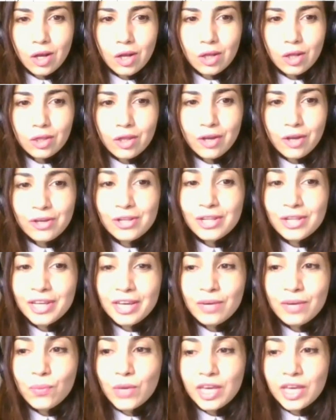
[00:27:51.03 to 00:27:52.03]

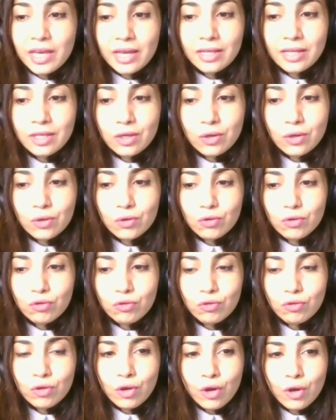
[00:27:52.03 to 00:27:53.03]
Luckily, we can
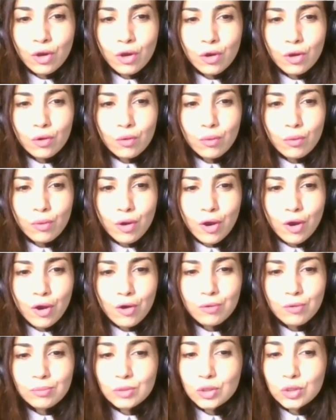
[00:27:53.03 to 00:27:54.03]
use
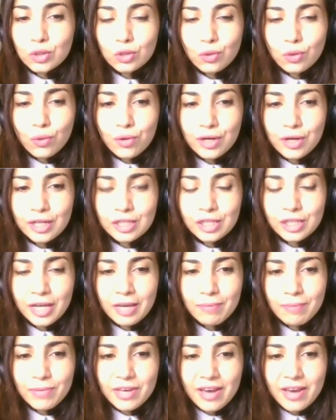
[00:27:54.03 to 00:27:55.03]
Chrome storage
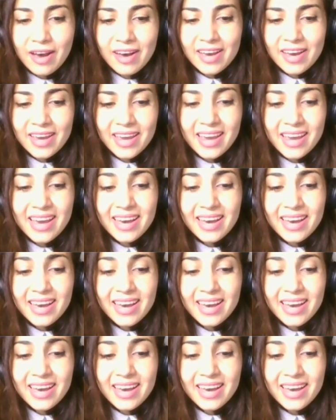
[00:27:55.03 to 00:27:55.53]
API,